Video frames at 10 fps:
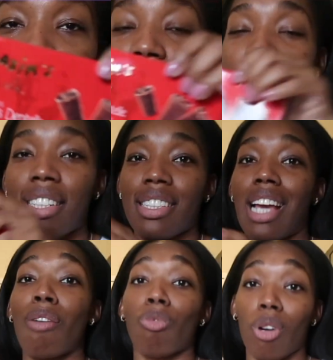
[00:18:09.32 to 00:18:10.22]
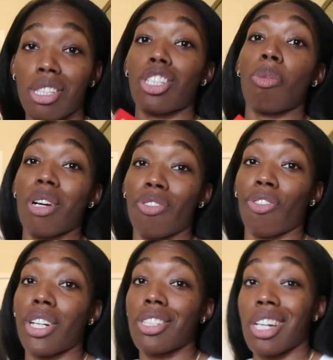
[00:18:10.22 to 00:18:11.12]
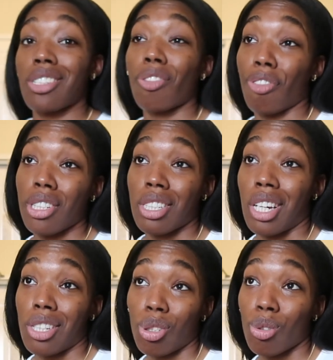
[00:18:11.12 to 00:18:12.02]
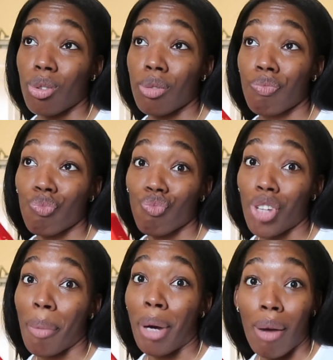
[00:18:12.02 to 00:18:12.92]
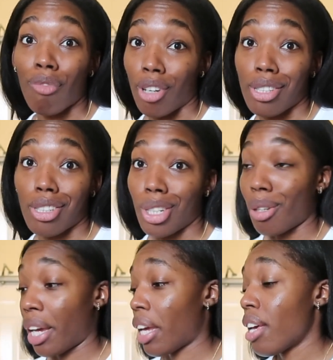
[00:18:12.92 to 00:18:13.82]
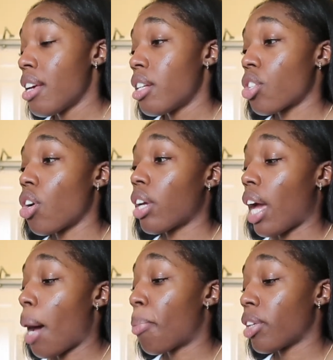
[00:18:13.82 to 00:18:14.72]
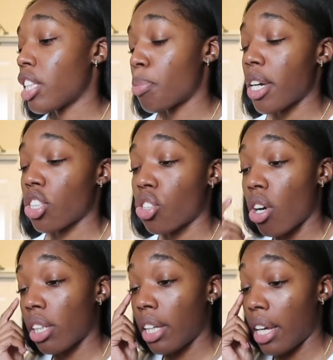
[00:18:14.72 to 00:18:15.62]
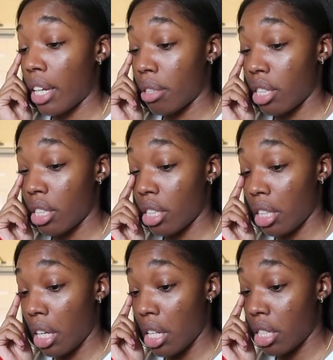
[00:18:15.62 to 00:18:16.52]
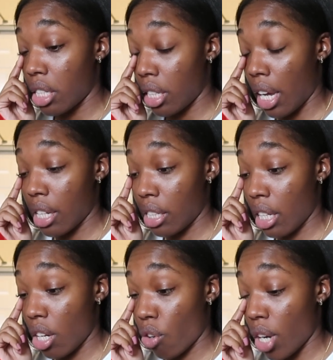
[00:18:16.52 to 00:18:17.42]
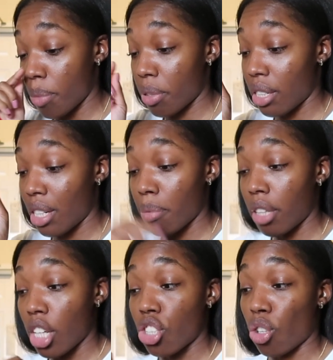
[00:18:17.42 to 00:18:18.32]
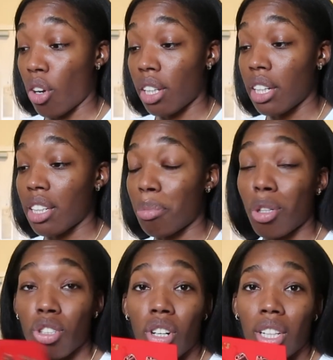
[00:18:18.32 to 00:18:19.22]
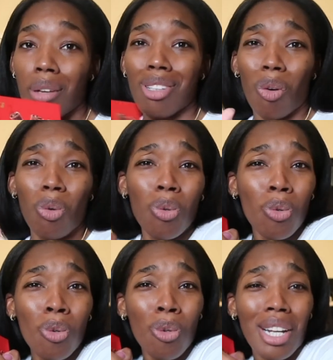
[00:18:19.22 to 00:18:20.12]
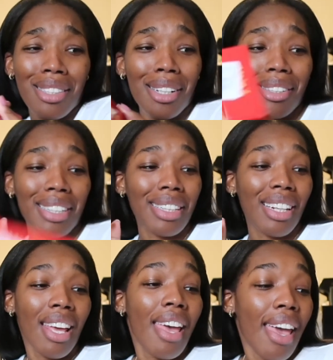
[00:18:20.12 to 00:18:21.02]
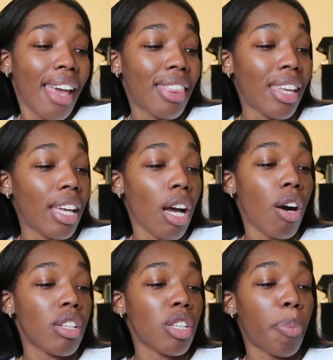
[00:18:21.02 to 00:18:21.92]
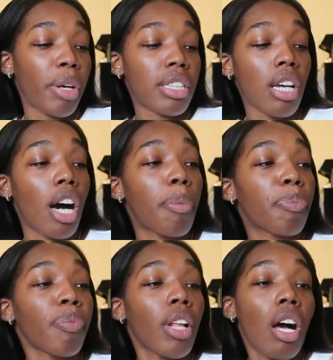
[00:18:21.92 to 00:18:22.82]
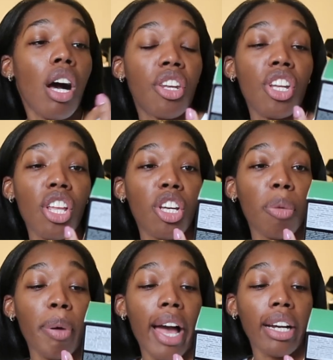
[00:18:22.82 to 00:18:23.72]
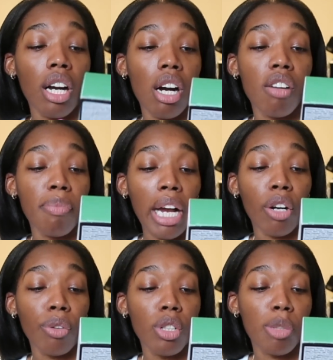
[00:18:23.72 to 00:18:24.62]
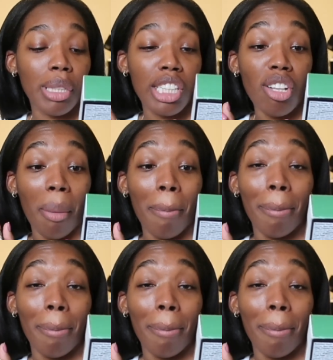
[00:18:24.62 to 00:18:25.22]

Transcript: as you guys can see. I'm rusty on my French. I took French in high school, but I'm rusty, okay? So yeah, I bought this box of chocolate and essentially it's just 18 crepes dipped in chocolate, milk chocolate. I was like, ooh, that sounds good. And then I also picked up another pack of macaroons, but these are